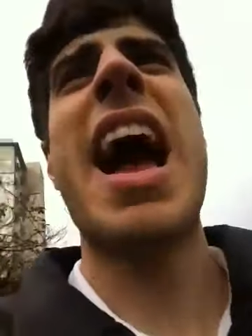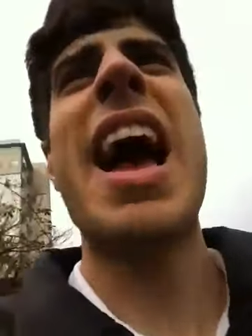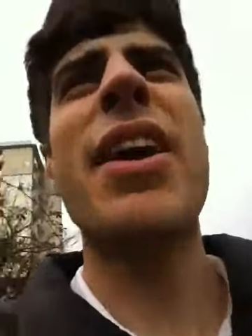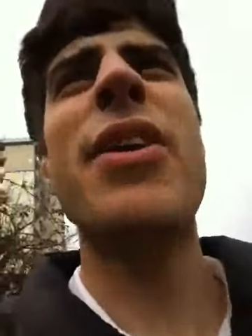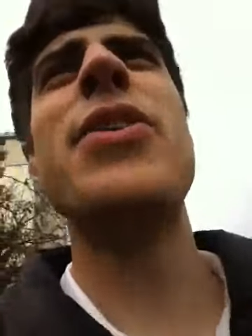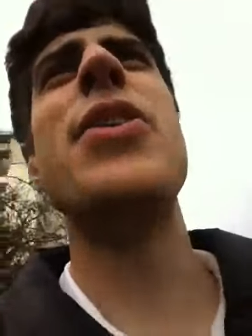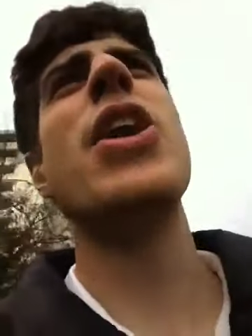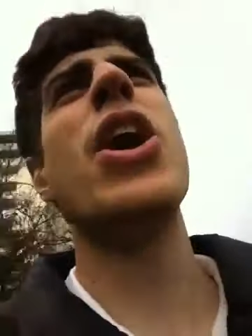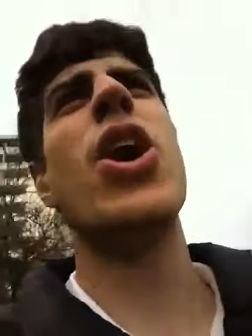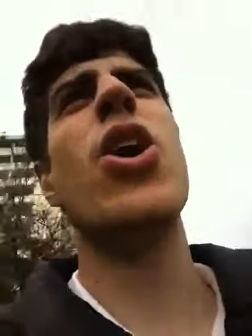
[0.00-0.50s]
I
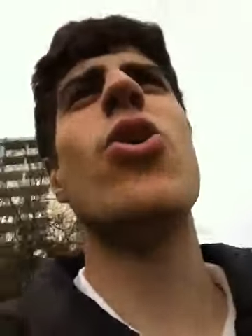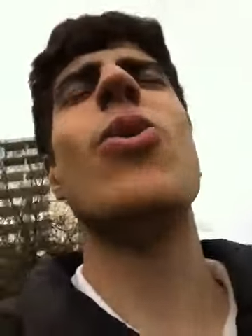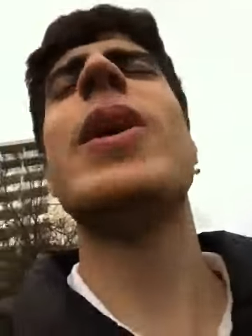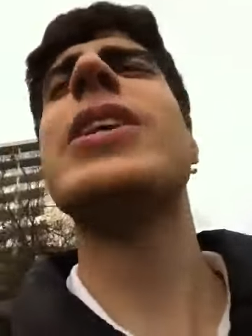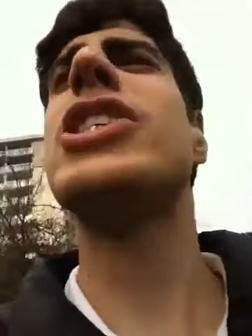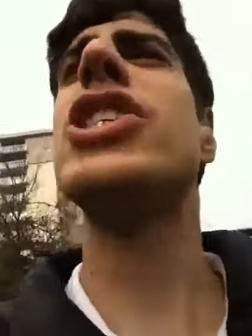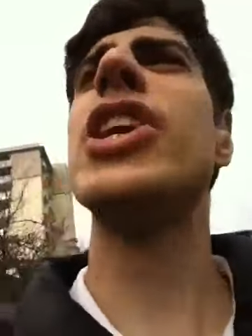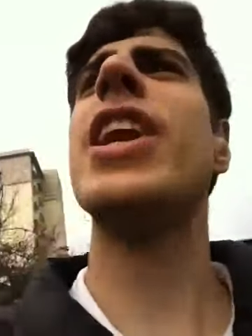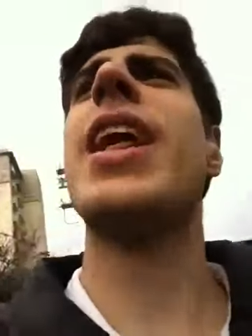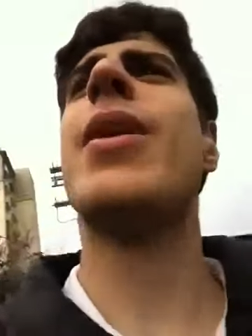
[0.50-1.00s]
don't know.
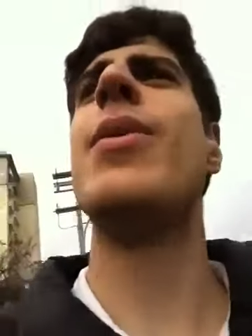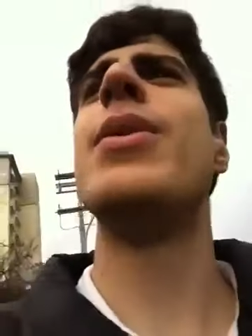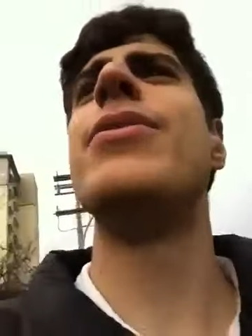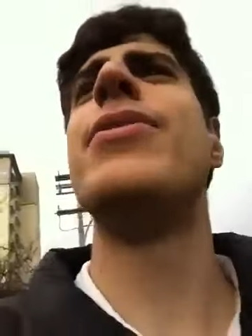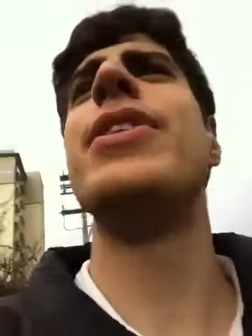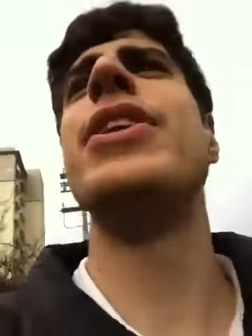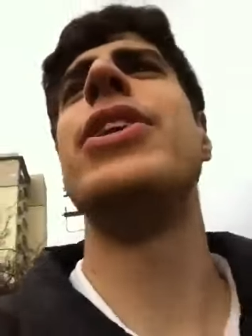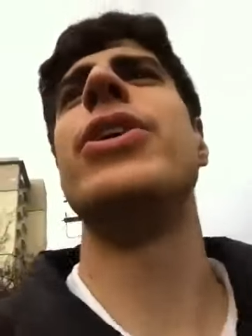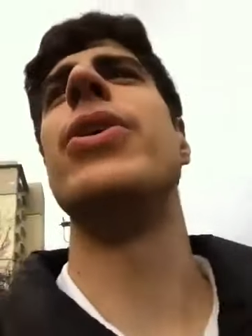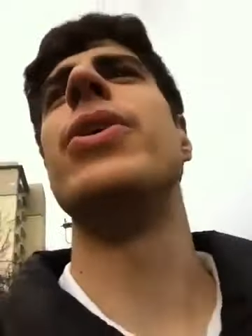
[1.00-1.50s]
What should I
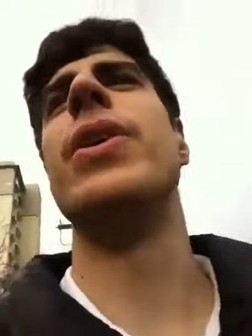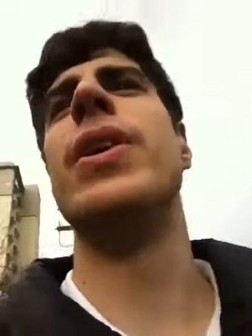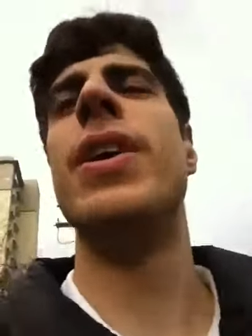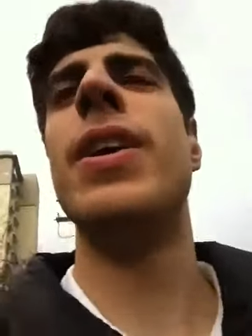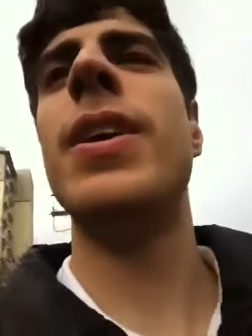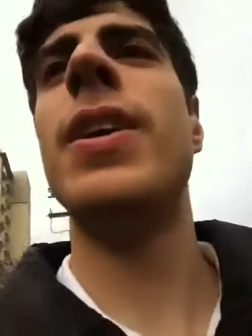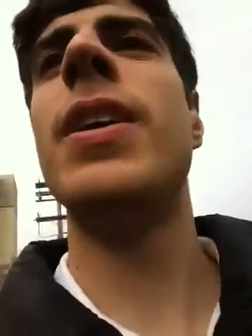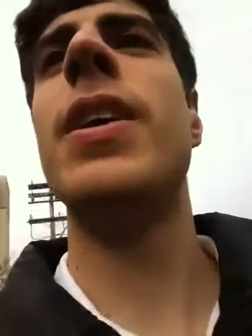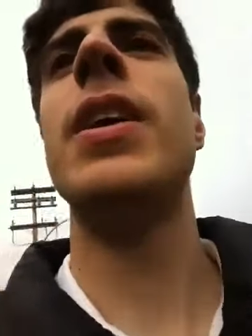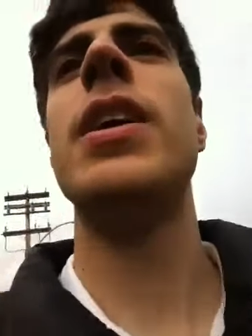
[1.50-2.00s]
review?
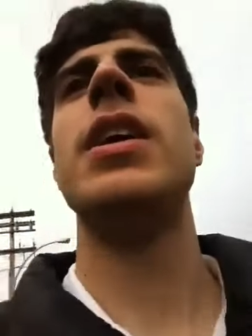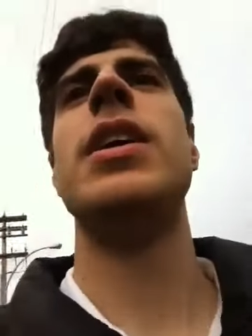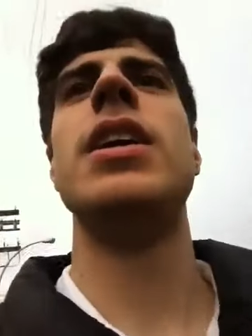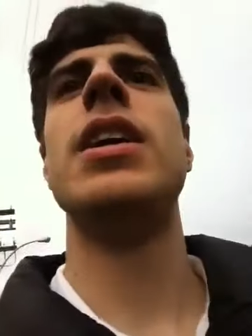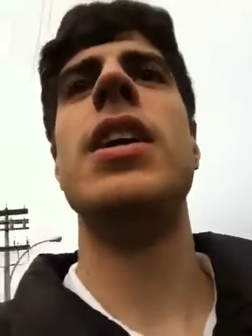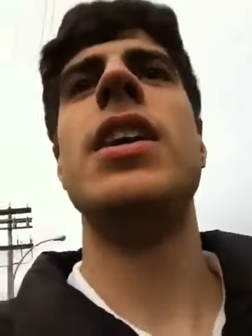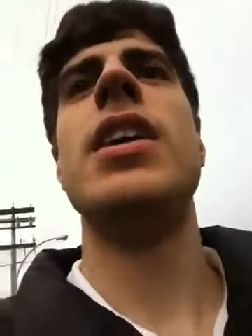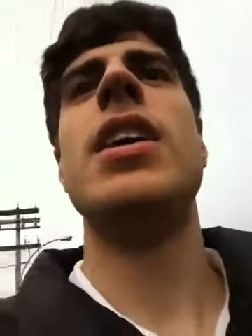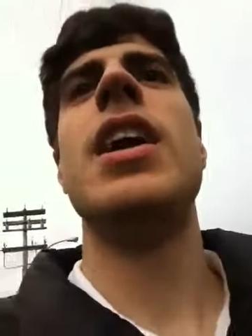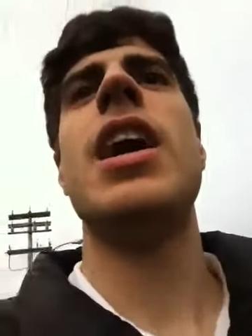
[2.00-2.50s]

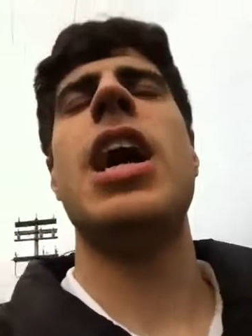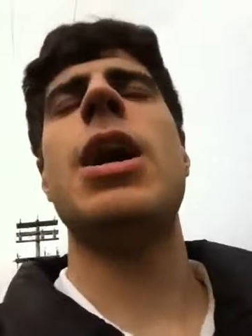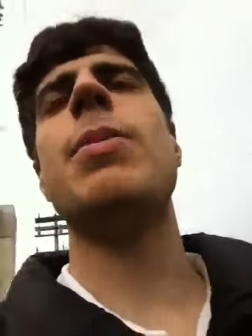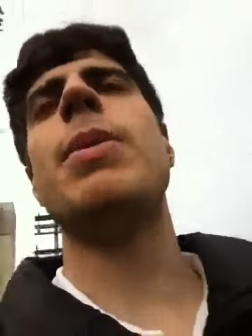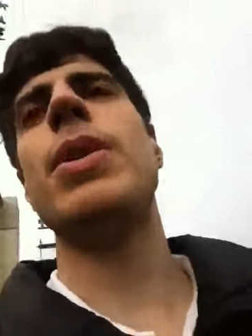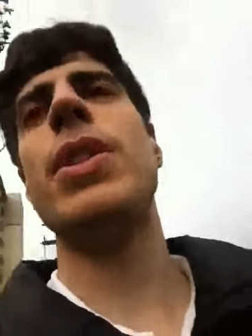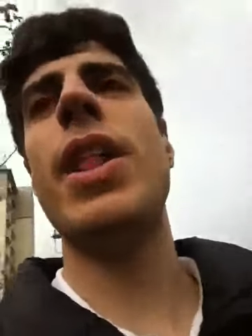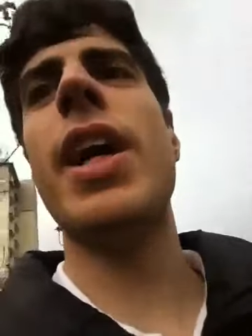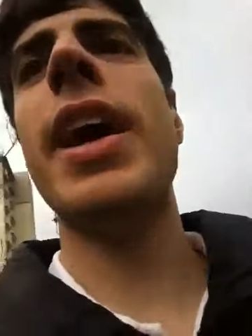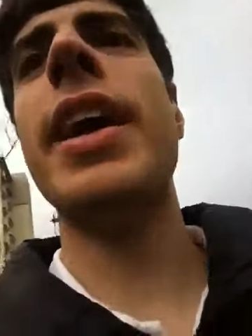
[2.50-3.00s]
How
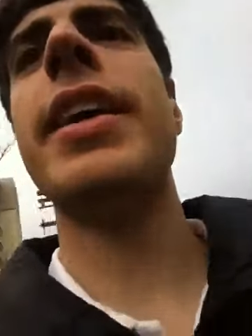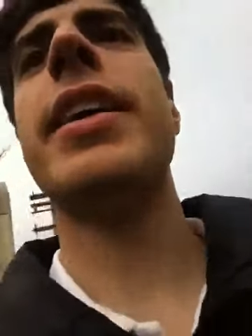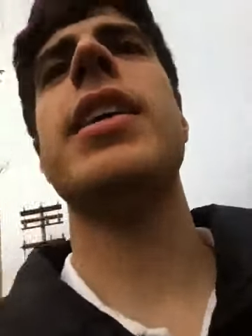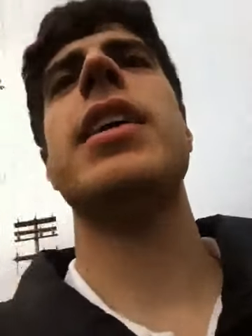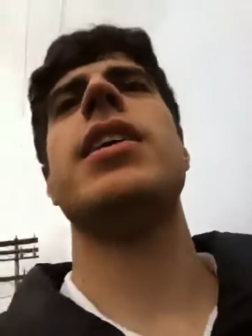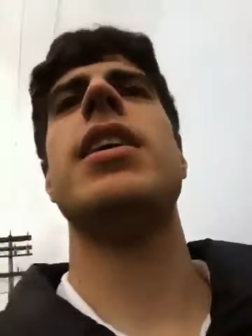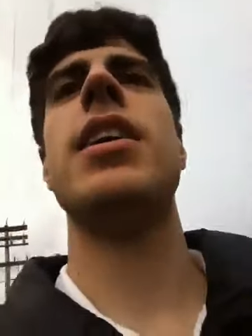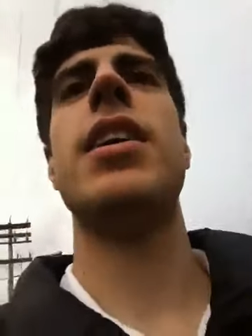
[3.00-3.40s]
about like